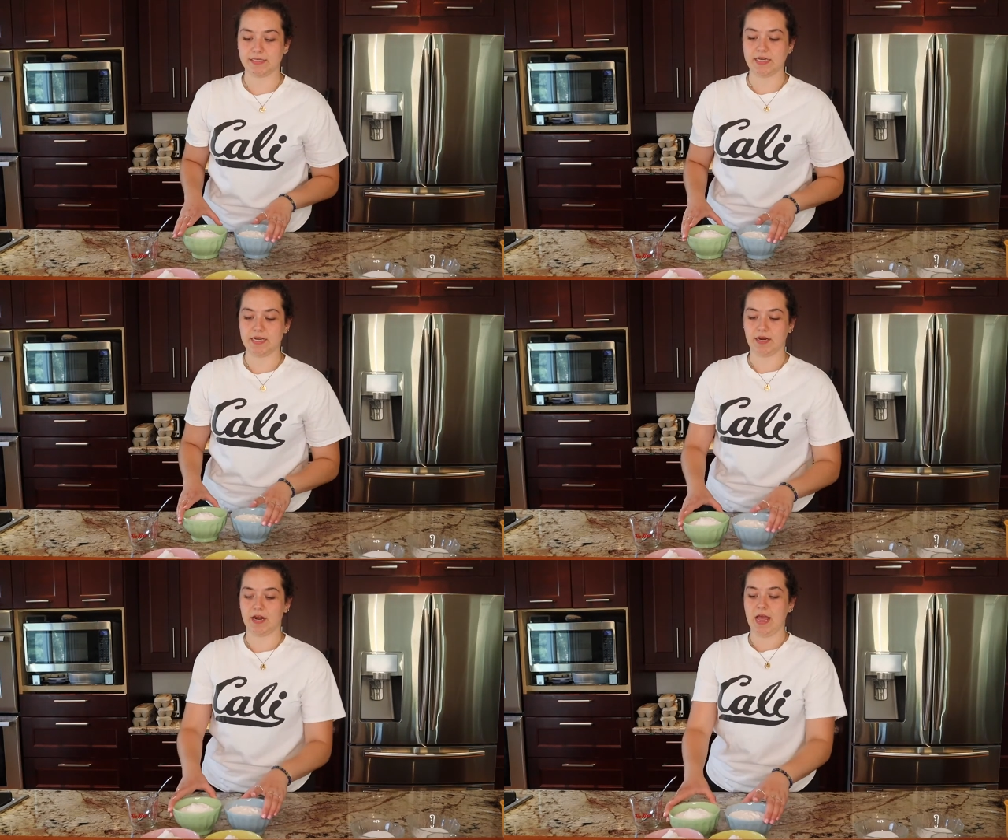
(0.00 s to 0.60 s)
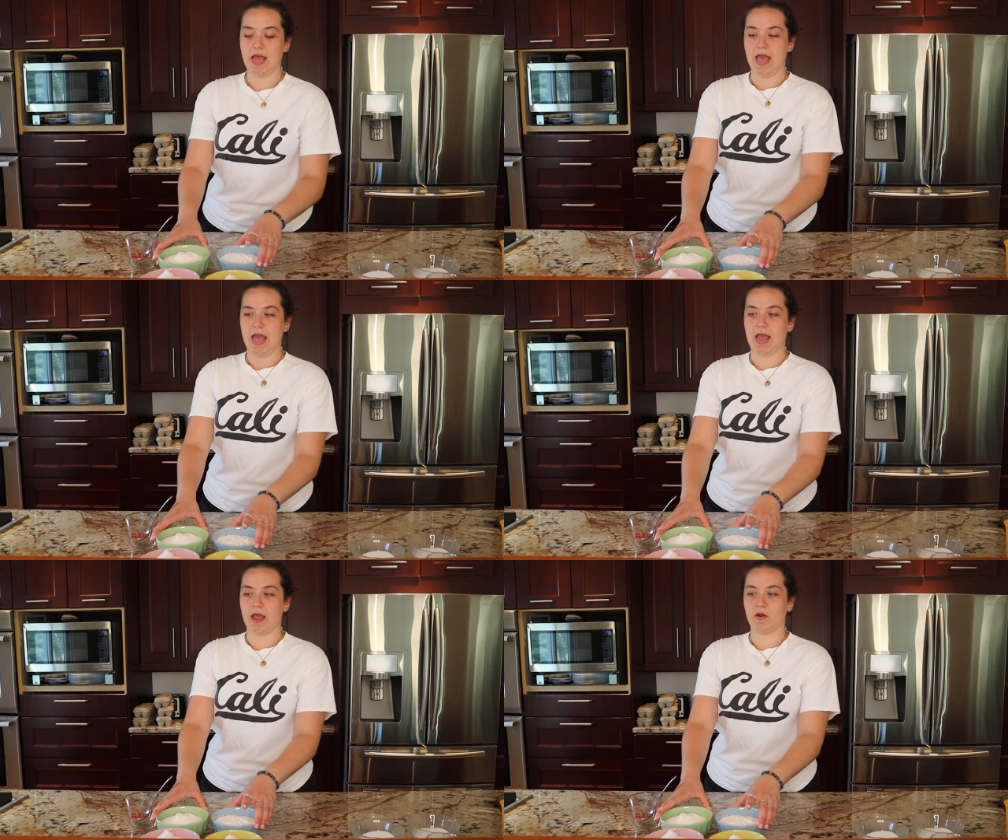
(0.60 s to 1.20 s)
here.
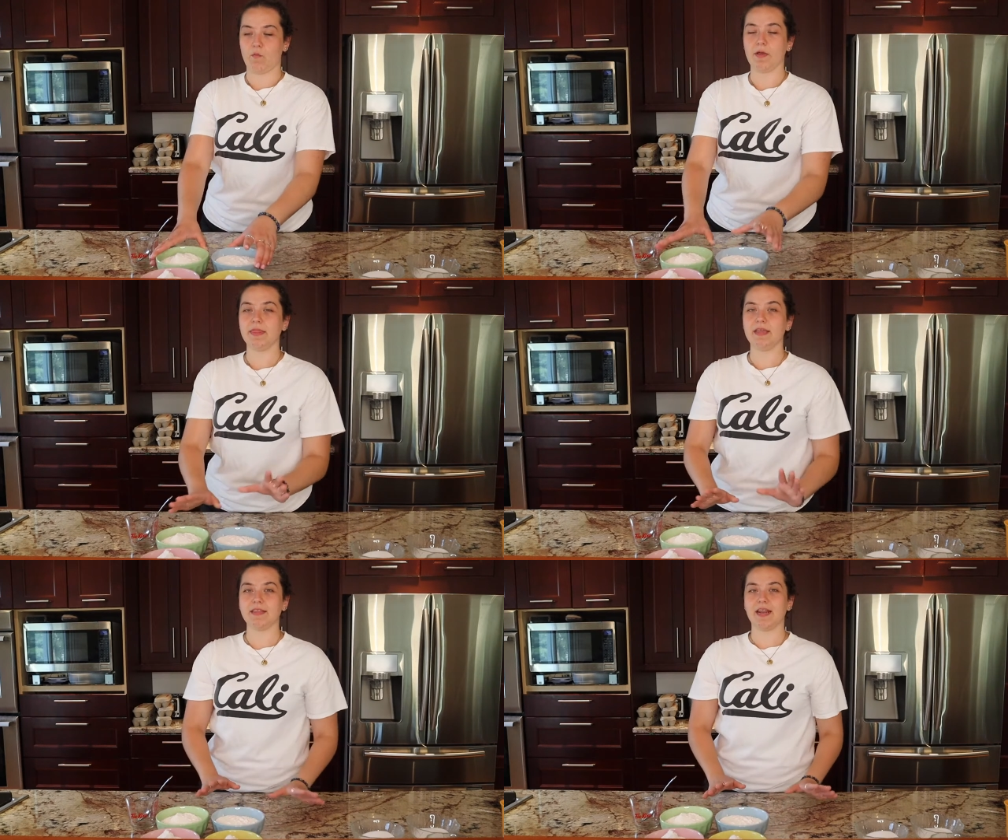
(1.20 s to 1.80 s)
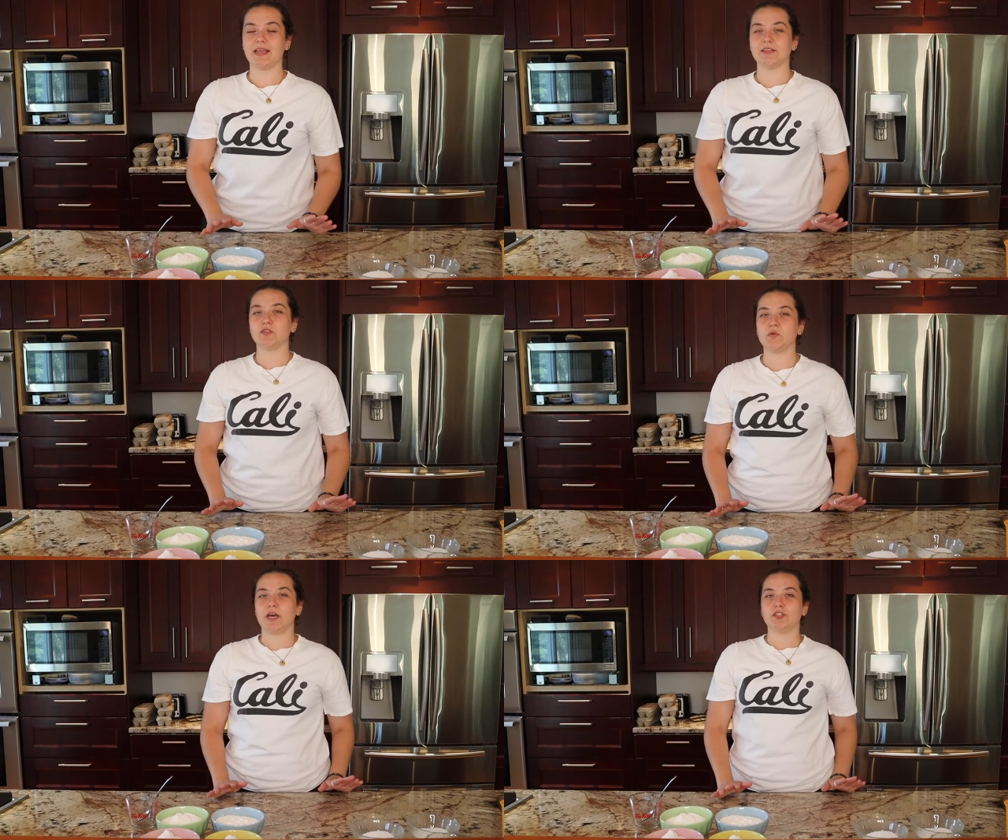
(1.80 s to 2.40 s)
And one thing that I guess
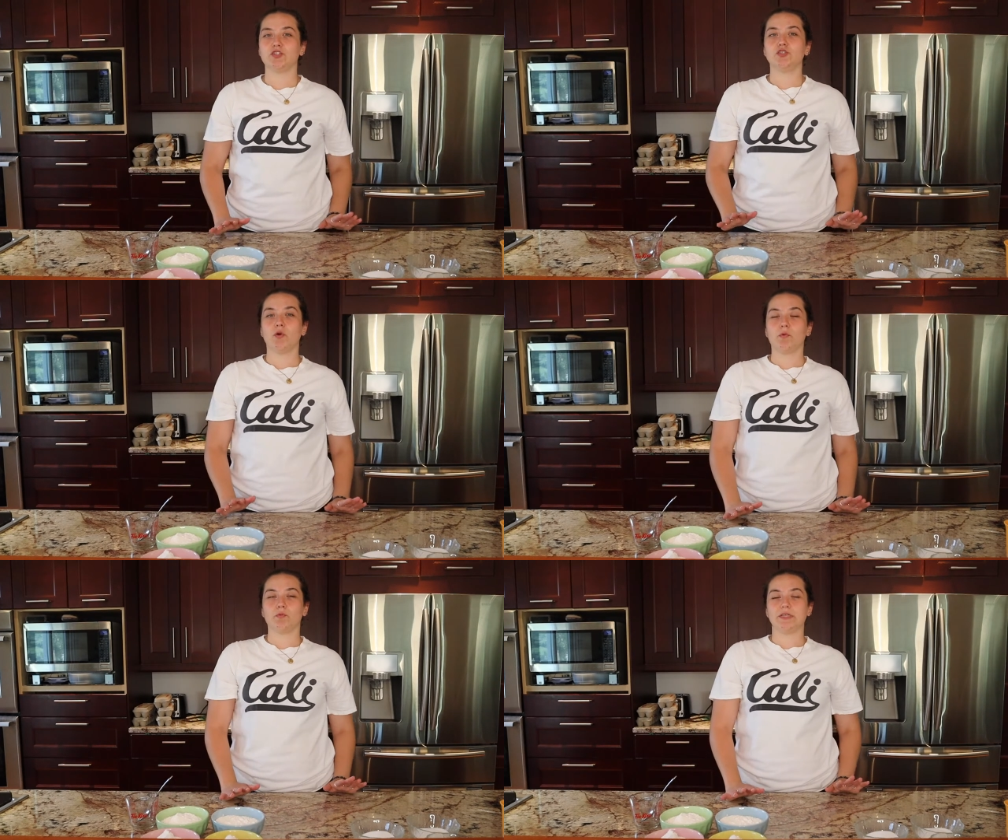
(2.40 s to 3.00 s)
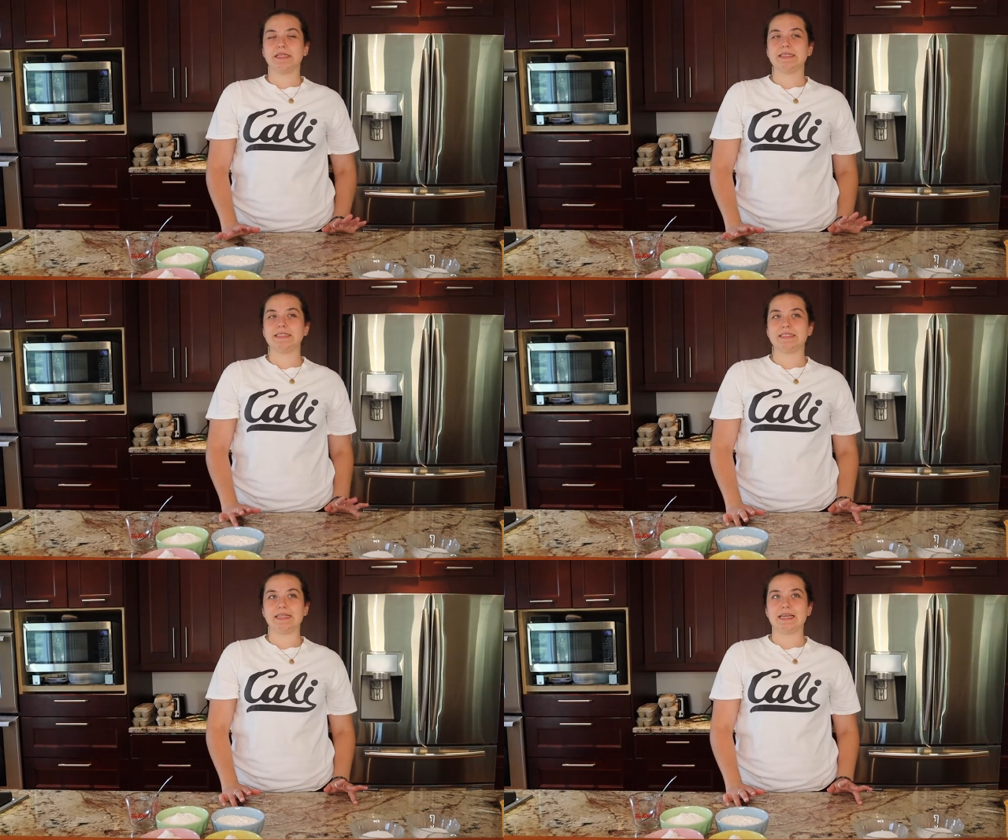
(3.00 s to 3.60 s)
you guys don't really
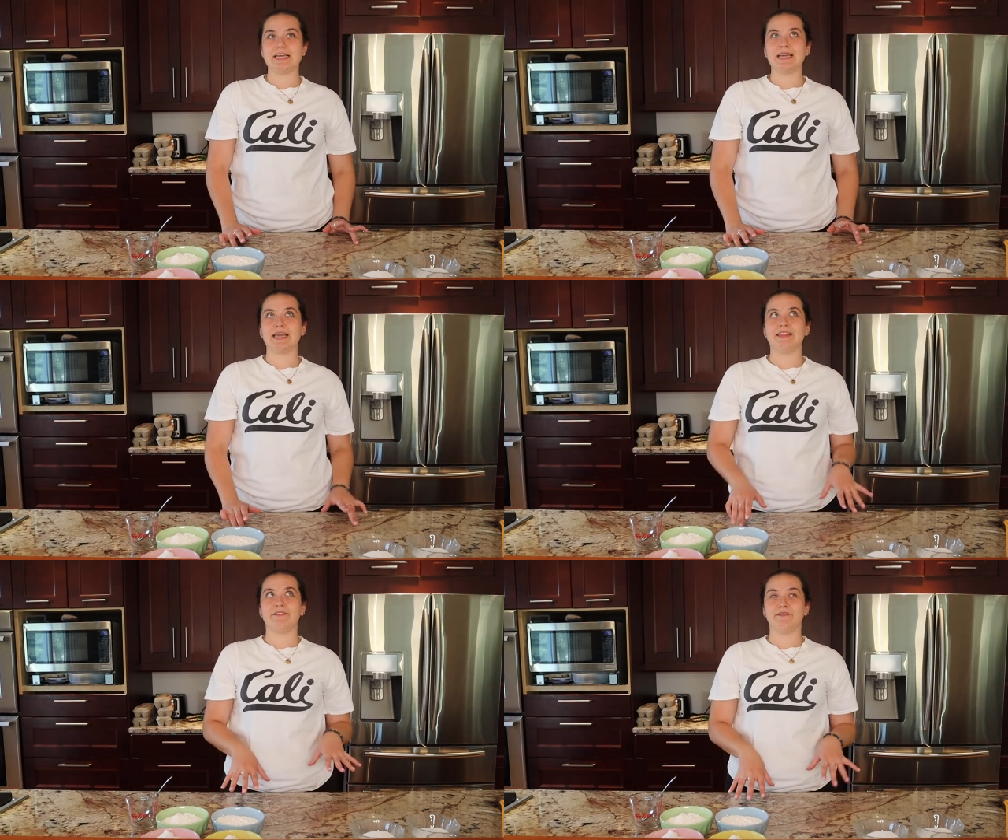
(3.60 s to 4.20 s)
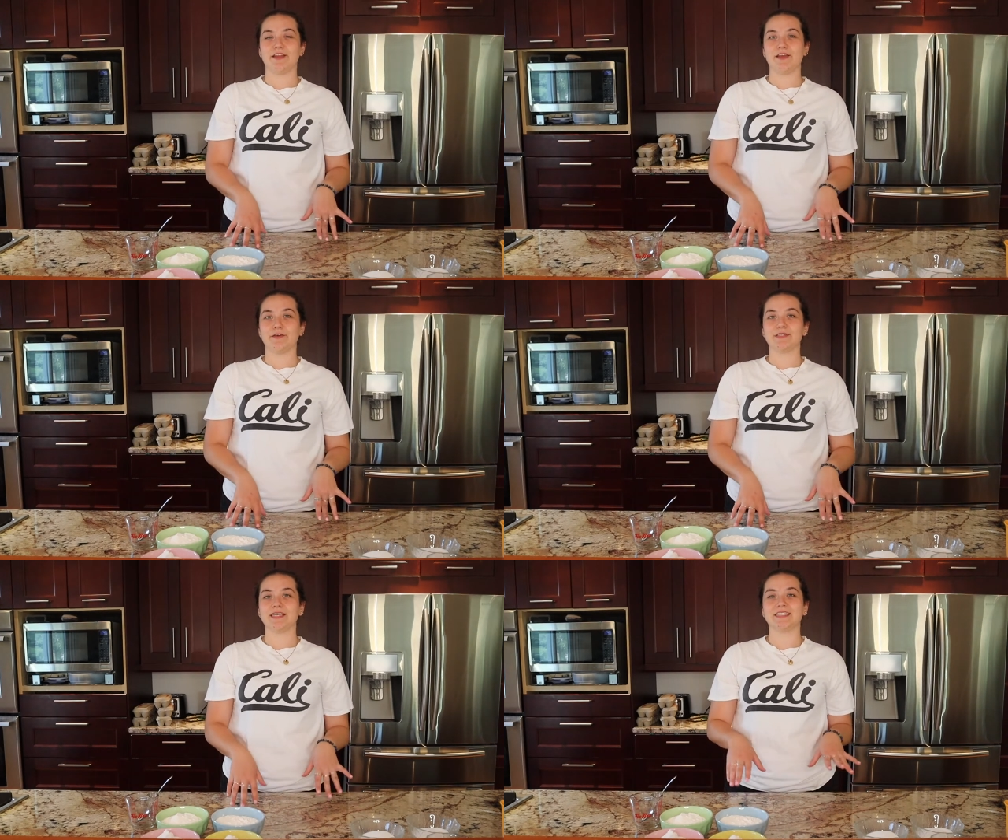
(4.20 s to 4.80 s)
see in the
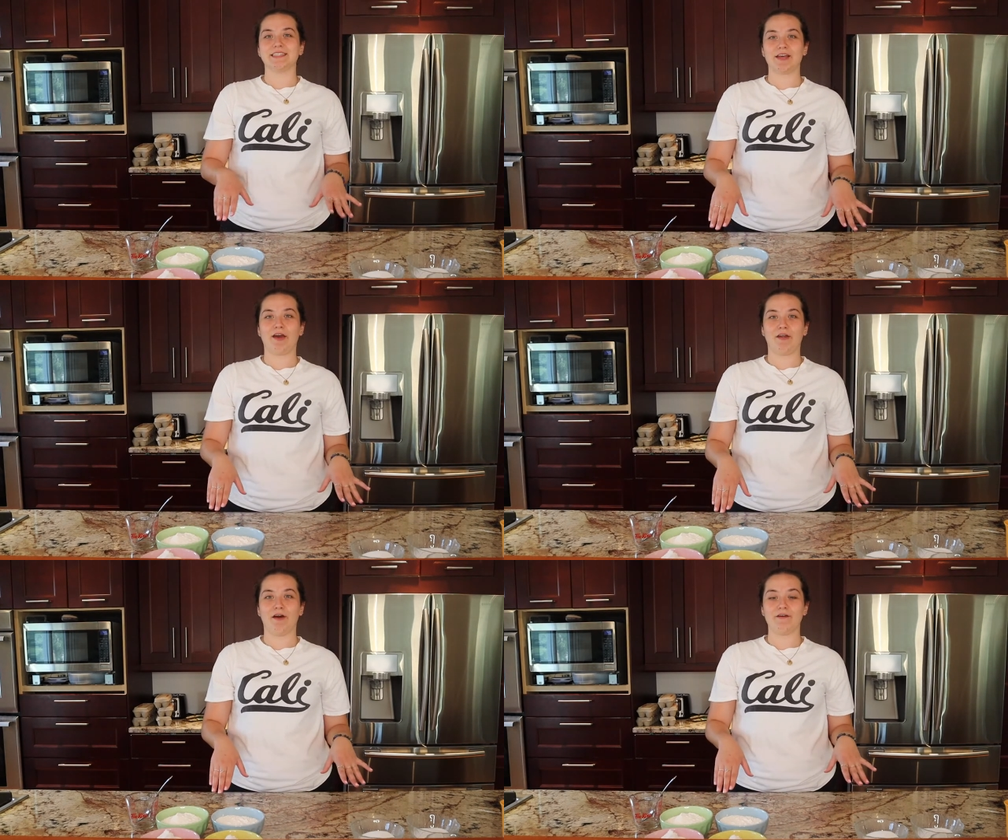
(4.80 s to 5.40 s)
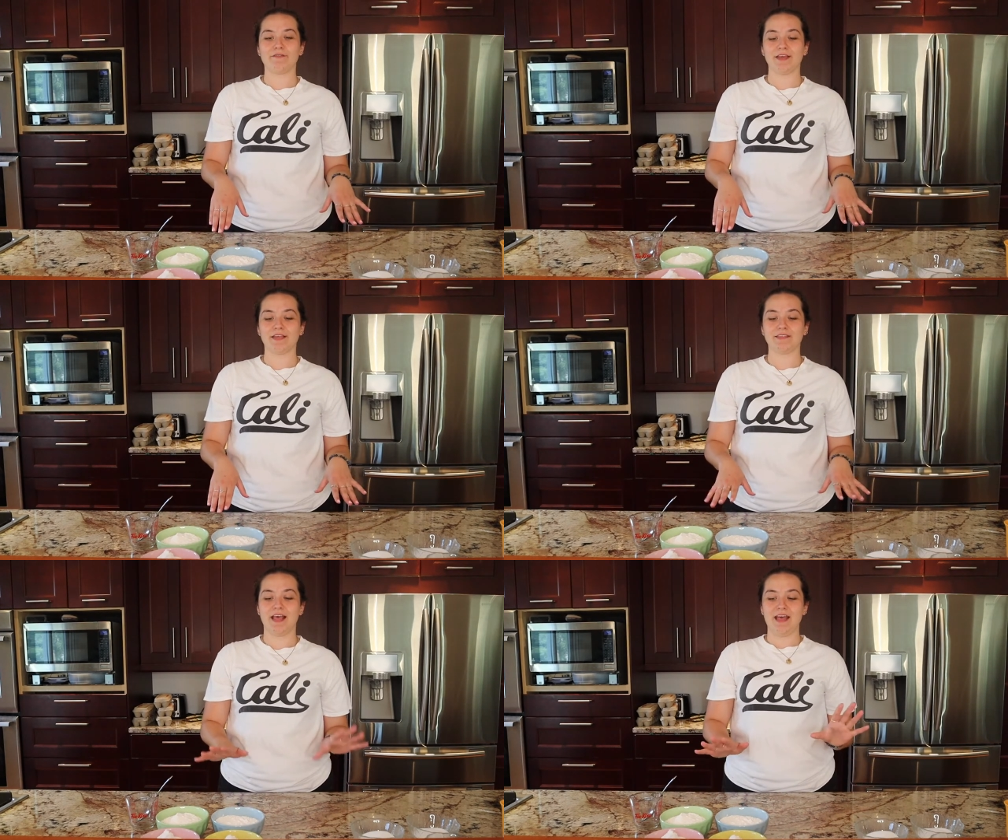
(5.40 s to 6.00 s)
videos because it's cut off
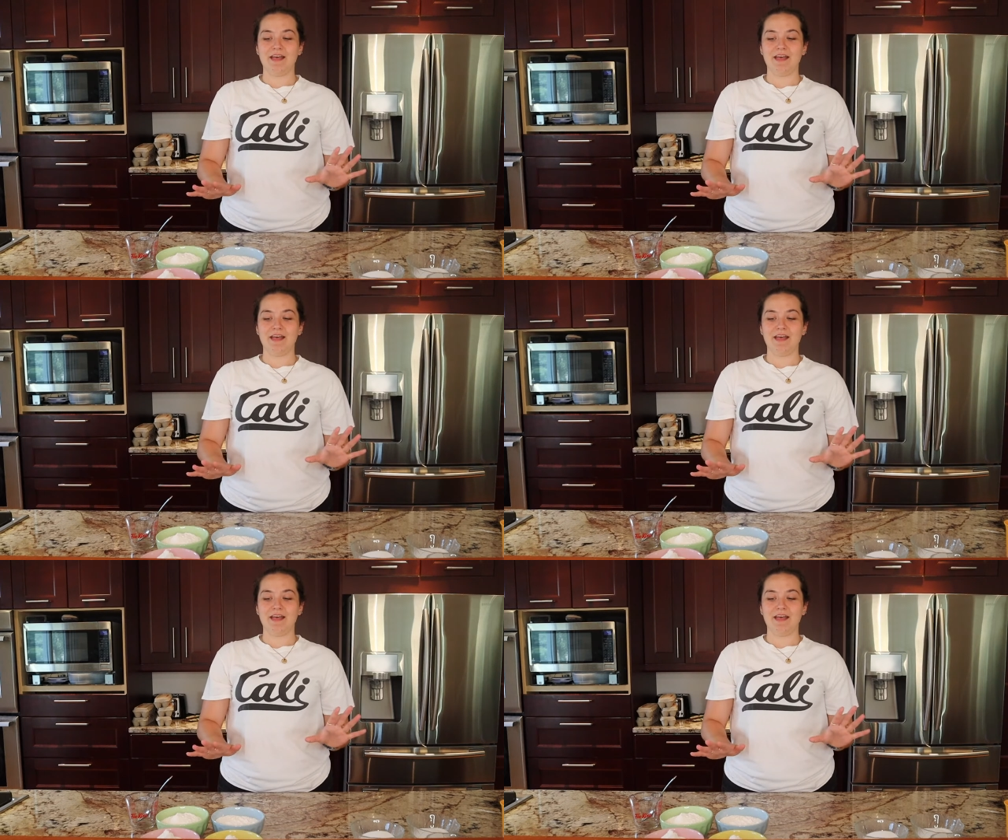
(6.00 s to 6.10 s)
is